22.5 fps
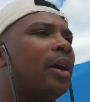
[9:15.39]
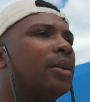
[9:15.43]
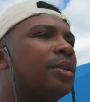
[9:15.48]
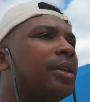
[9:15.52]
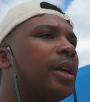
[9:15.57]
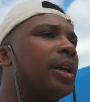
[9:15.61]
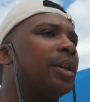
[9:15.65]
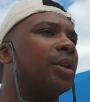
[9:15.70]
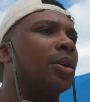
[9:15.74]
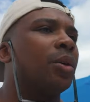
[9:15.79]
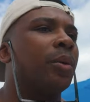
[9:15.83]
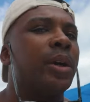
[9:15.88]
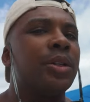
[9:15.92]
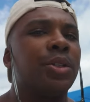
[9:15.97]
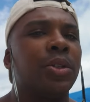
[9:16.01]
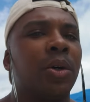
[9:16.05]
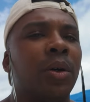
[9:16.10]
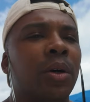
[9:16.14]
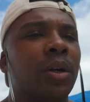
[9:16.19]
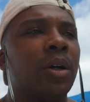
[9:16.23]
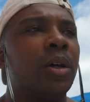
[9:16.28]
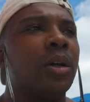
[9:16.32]
Oh, Daniel,
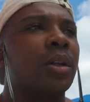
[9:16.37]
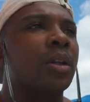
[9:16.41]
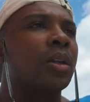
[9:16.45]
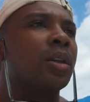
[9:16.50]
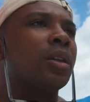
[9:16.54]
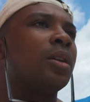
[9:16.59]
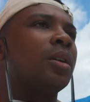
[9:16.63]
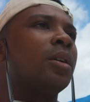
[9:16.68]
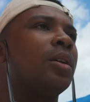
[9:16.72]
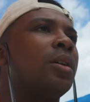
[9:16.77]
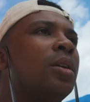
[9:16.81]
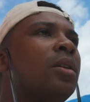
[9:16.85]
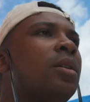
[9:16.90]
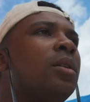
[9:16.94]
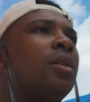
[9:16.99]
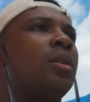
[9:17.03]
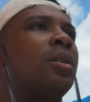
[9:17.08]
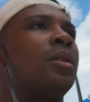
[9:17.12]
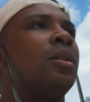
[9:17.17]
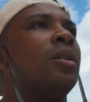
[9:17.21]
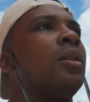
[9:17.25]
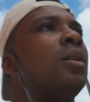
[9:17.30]
Rachel, hold on.
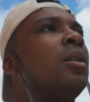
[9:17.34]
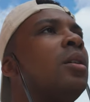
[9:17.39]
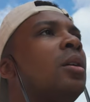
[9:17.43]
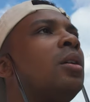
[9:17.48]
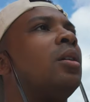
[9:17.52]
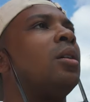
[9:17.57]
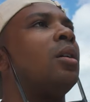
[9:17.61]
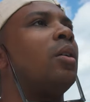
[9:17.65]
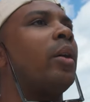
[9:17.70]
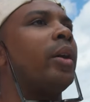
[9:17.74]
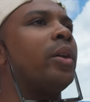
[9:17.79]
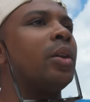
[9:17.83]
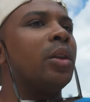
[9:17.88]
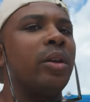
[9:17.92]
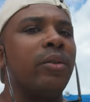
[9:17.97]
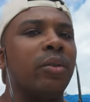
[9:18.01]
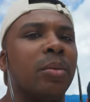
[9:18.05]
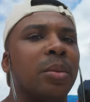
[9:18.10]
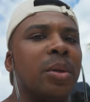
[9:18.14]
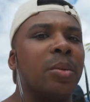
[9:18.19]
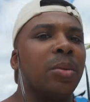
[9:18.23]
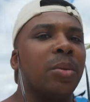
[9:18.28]
What? Why are you leaving